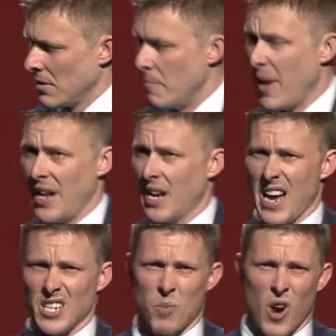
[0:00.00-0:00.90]
Median
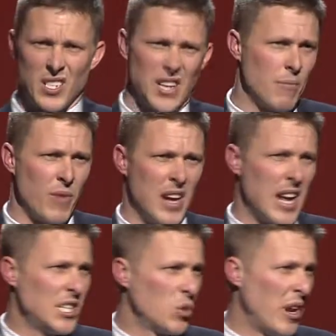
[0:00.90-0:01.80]
house price up around
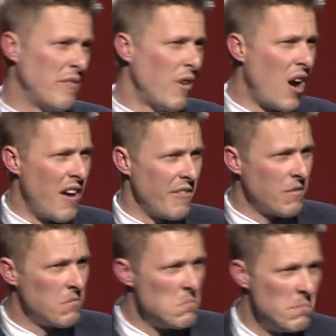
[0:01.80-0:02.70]
$825.
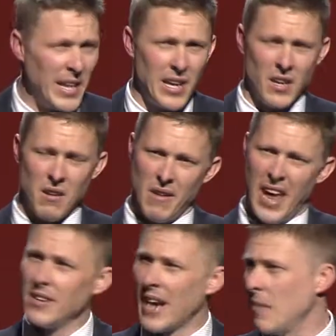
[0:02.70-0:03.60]
Median
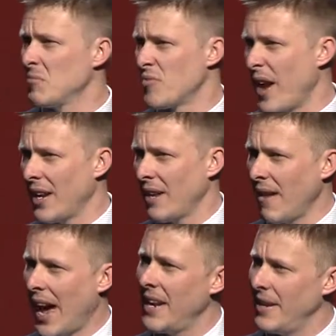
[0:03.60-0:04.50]
incomes around
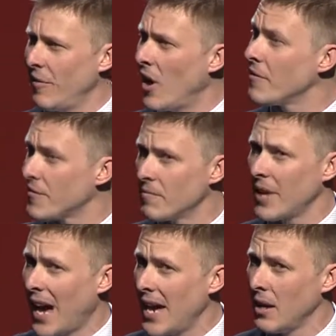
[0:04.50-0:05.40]

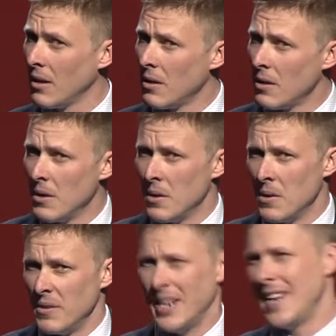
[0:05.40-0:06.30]
$85K.
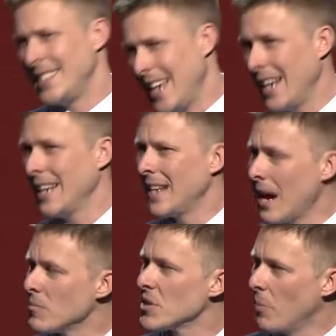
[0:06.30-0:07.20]
You need 10
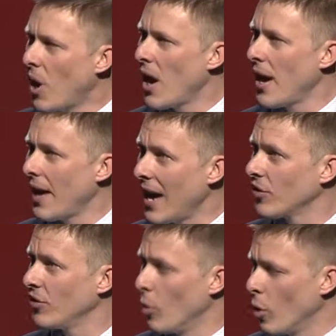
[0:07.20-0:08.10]
incomes to buy a
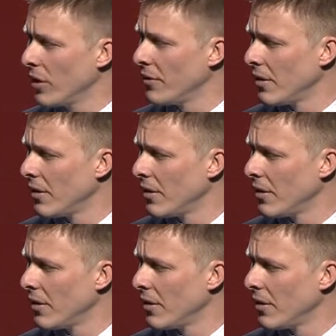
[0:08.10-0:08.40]
house in Auckland.